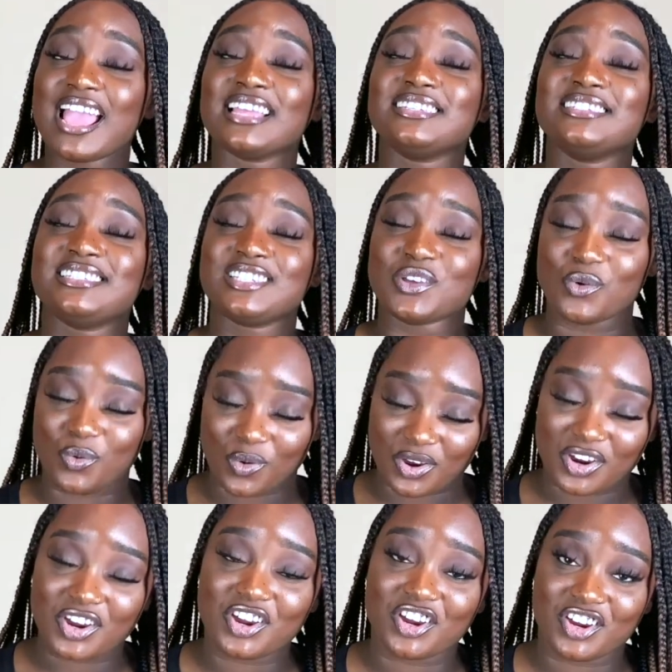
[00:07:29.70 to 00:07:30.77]
Dior
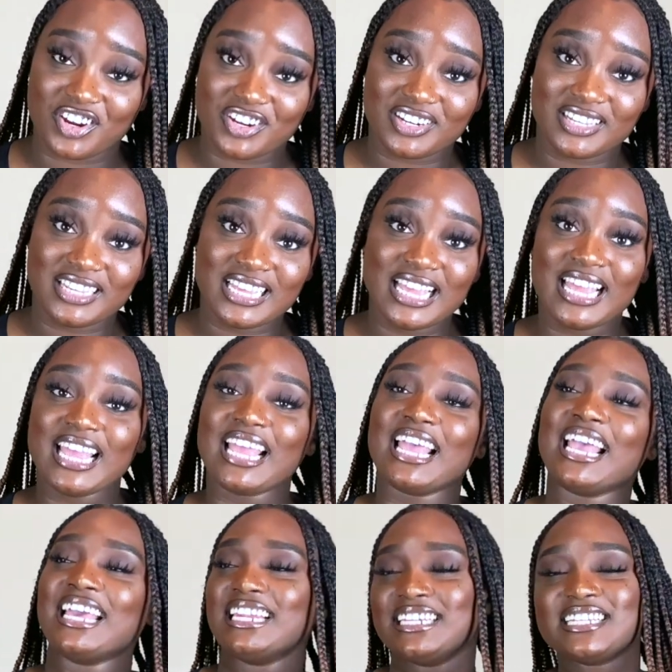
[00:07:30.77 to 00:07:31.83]
her.
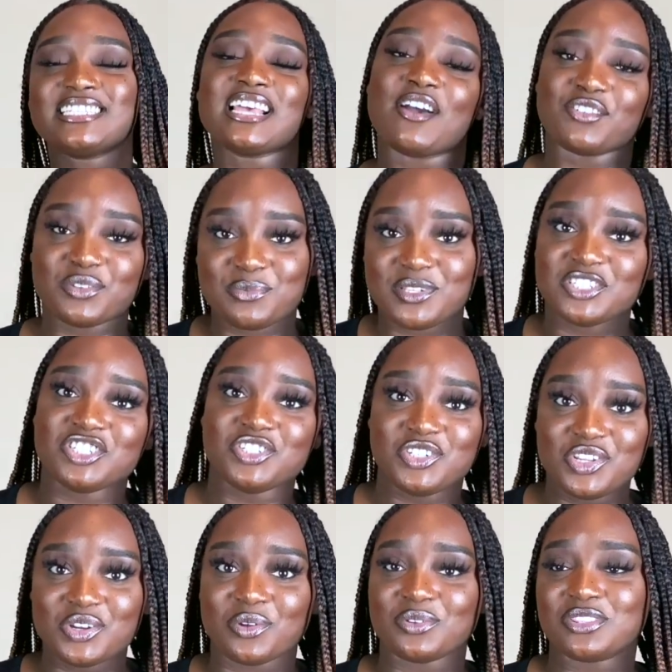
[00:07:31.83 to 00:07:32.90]
And it doesn't have to be, you
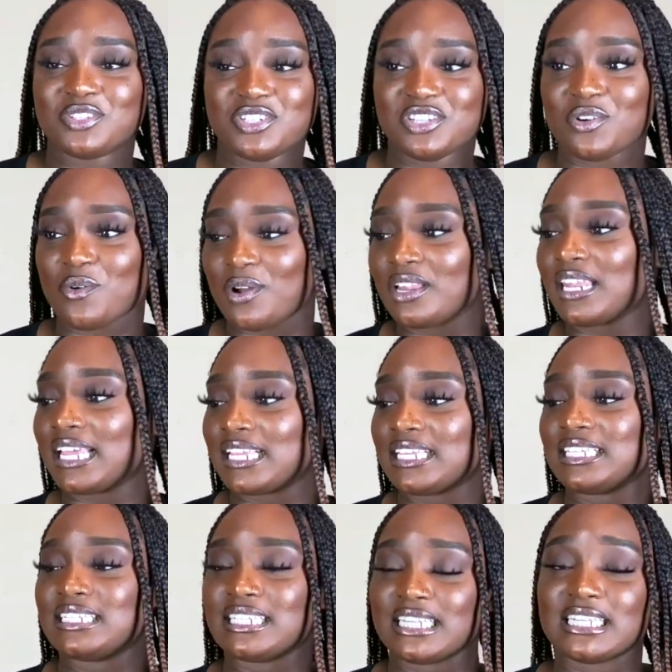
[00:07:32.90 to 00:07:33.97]
know, Dior like
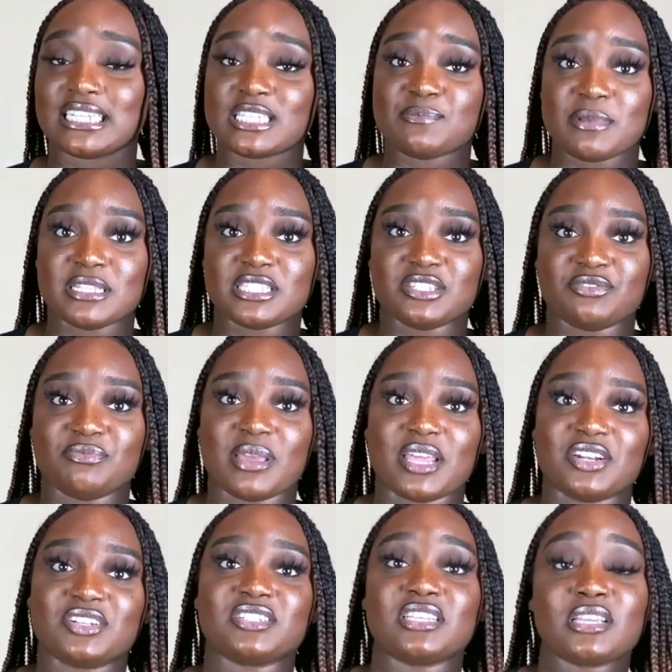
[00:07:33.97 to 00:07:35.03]
in expensive
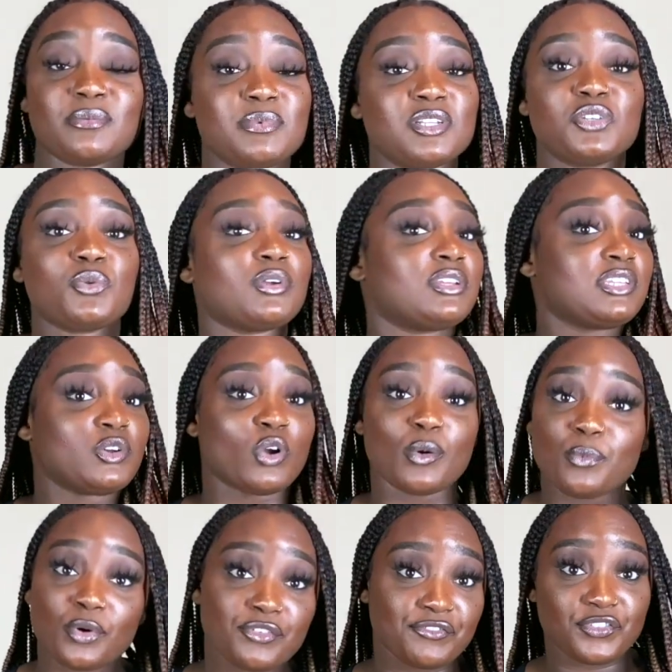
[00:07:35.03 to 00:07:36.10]
manners. It could be Dior
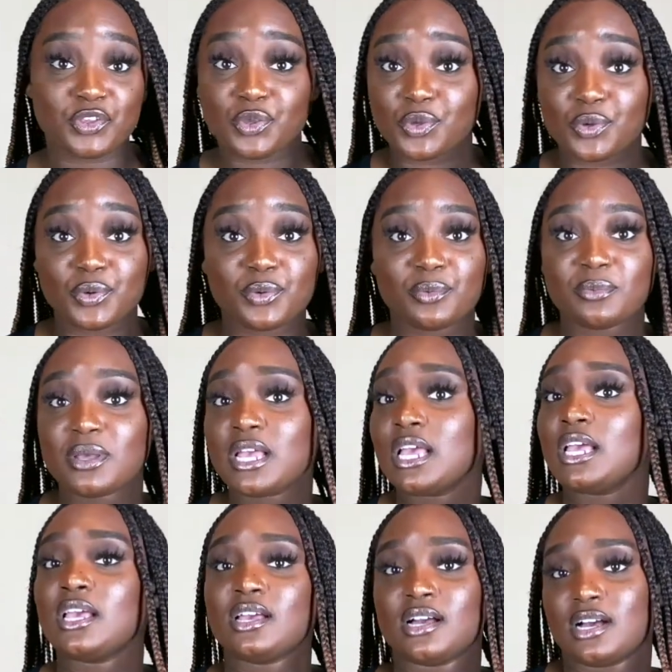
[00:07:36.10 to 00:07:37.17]
perfume,
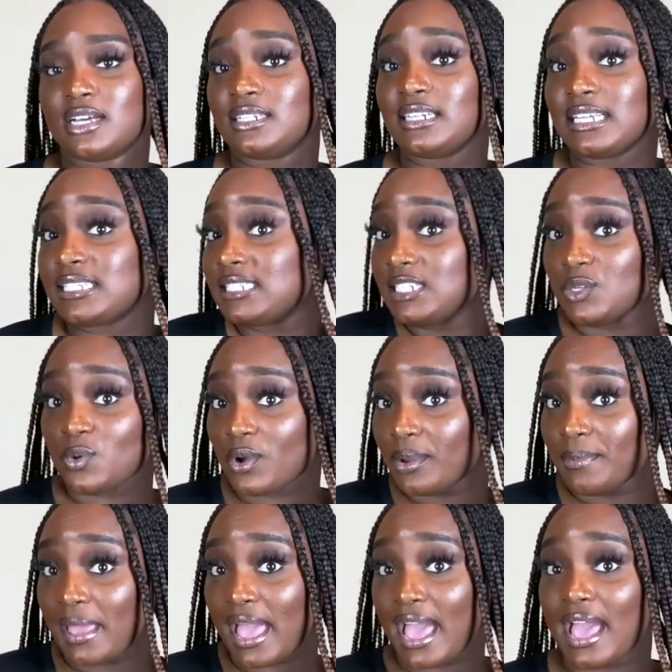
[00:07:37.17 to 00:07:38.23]
a nice Dior
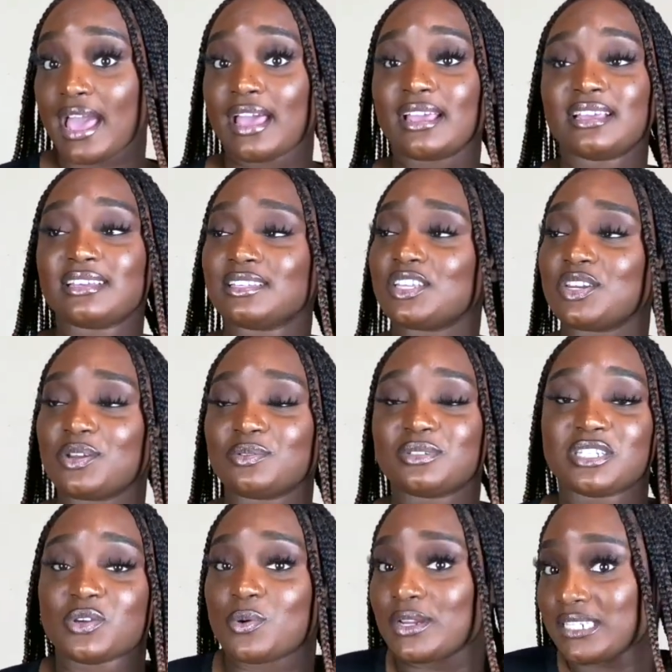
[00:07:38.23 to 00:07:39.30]
bag, you know,
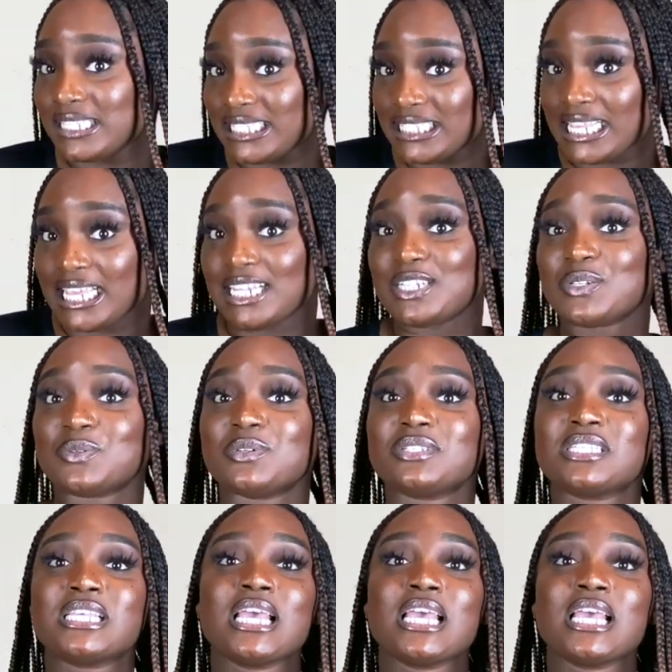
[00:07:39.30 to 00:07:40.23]
Dior sandals.